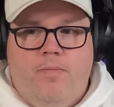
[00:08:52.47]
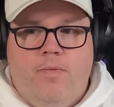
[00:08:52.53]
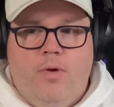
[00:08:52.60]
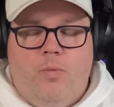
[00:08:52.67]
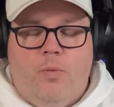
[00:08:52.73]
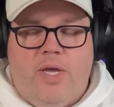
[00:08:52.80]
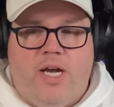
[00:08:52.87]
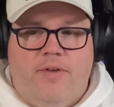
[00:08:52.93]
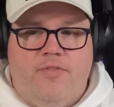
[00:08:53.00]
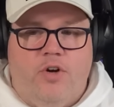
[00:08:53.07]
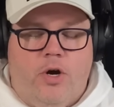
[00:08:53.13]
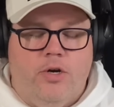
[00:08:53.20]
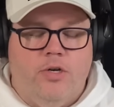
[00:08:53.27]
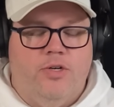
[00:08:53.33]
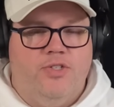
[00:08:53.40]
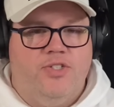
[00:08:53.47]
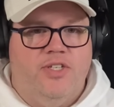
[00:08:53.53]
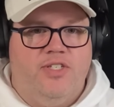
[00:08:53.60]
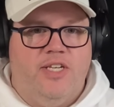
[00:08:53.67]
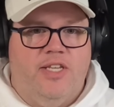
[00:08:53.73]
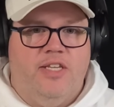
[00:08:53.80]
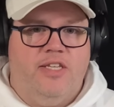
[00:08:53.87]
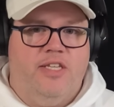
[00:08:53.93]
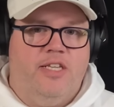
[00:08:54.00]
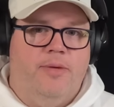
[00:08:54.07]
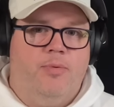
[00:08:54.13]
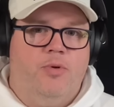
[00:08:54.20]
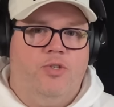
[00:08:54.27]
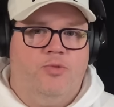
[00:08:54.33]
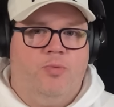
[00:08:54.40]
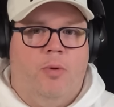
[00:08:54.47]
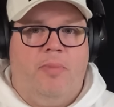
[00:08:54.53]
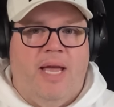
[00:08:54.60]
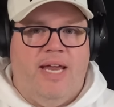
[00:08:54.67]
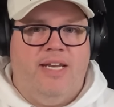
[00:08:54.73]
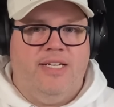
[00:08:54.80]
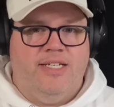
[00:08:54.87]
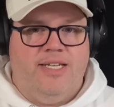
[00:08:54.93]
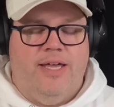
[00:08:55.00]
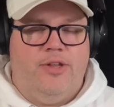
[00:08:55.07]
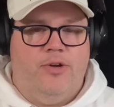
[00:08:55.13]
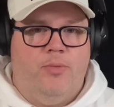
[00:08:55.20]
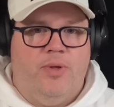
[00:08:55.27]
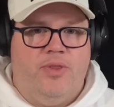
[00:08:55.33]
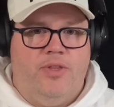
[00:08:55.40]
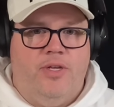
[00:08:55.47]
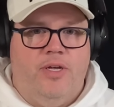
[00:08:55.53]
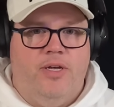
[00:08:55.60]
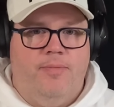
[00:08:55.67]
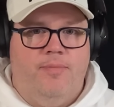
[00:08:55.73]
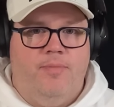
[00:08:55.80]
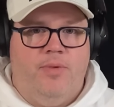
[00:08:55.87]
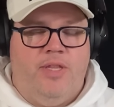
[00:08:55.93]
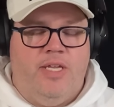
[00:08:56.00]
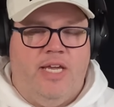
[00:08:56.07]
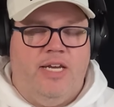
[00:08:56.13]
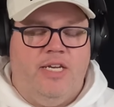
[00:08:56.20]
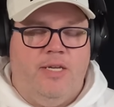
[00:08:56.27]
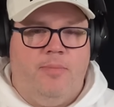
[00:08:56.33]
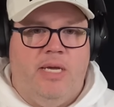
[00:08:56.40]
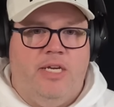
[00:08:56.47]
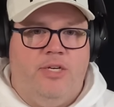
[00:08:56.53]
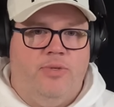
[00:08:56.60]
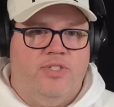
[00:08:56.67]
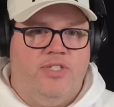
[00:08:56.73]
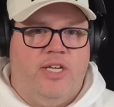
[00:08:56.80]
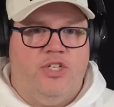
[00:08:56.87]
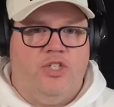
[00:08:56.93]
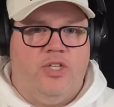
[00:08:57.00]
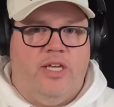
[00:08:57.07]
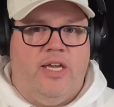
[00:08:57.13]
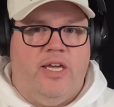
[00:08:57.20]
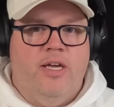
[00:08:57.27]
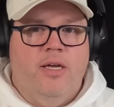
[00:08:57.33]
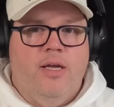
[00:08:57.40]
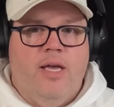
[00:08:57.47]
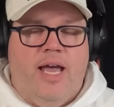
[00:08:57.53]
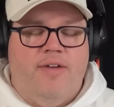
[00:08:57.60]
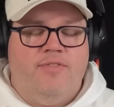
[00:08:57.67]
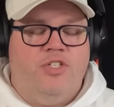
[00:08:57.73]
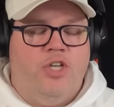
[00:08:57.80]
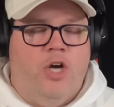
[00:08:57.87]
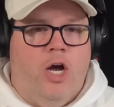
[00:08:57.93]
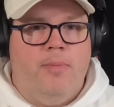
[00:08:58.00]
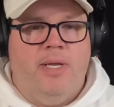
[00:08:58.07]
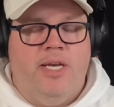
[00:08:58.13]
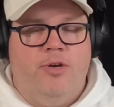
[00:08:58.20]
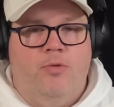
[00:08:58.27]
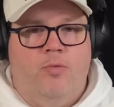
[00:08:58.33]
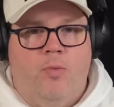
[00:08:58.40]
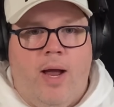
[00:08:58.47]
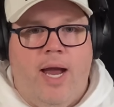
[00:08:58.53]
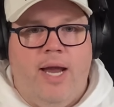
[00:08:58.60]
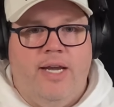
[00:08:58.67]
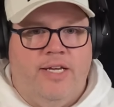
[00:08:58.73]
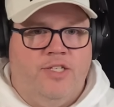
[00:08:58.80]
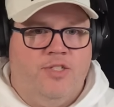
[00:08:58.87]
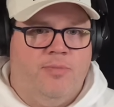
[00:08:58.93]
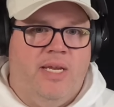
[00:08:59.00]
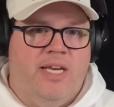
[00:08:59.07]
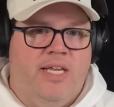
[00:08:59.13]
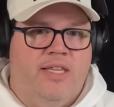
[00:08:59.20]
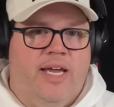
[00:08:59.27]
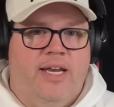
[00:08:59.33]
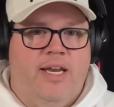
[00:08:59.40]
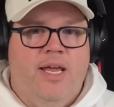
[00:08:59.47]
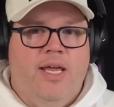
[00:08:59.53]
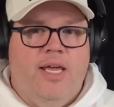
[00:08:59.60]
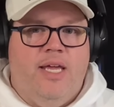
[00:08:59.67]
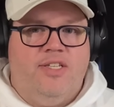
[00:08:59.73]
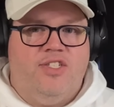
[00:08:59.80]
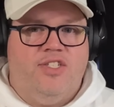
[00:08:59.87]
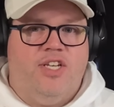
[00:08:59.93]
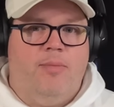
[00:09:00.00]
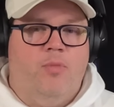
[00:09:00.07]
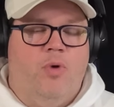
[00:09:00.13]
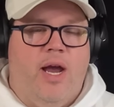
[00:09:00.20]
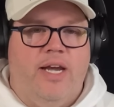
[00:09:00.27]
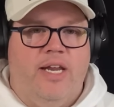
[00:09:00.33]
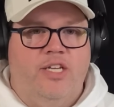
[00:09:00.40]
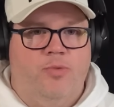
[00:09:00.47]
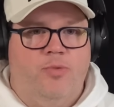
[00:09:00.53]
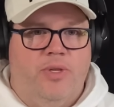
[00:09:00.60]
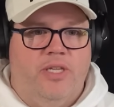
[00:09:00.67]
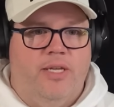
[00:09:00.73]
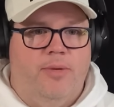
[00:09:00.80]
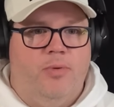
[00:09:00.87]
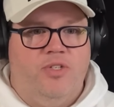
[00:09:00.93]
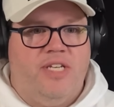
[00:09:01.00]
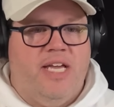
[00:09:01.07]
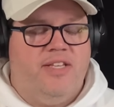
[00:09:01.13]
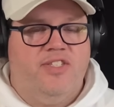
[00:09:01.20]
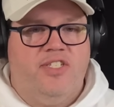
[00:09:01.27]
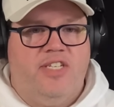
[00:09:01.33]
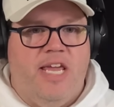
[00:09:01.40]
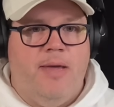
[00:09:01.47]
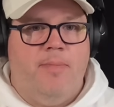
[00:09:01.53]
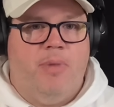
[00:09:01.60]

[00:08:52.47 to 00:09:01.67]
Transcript: We covered articles that said that the Liberals were banding together with the NDP to essentially have dominant ridings, meaning that in some ridings where the Liberals had steam